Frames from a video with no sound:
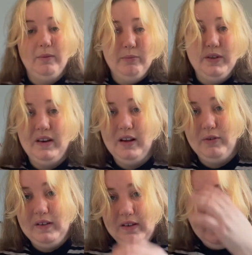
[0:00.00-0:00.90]
mistake
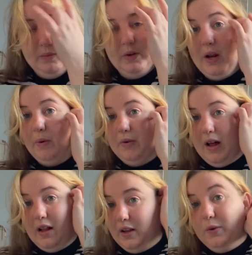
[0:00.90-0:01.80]
reasons, which I won't
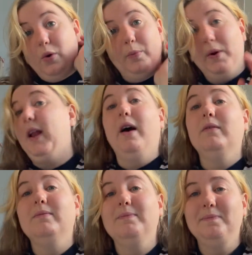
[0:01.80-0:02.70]
tell you or point out.
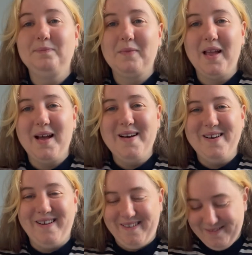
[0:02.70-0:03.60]

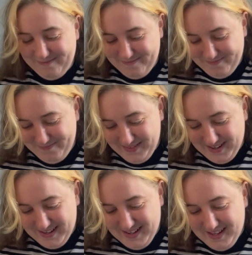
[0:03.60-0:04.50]

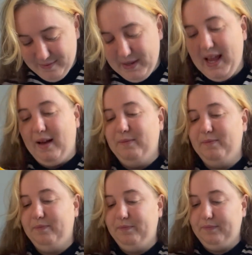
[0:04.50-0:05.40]
But yeah,
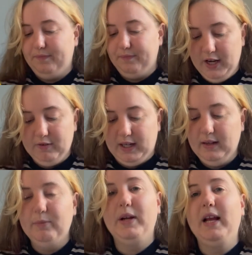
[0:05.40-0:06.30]
generally
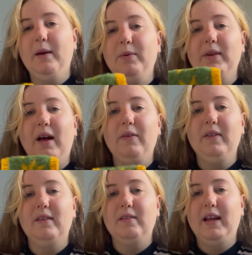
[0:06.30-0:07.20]
pretty happy with how
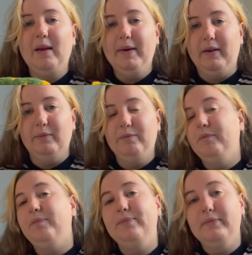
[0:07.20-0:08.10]
they came out.
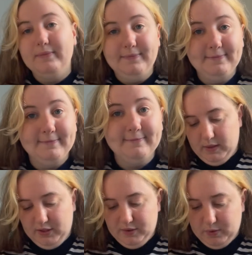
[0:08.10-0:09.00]
I
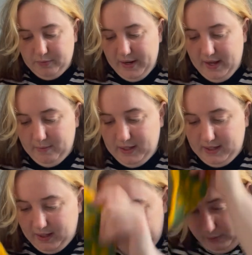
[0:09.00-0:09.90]
just washed my hair, but
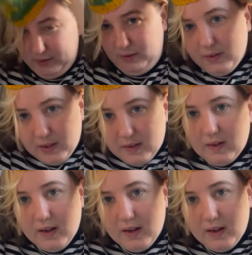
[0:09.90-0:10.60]
like I will do this.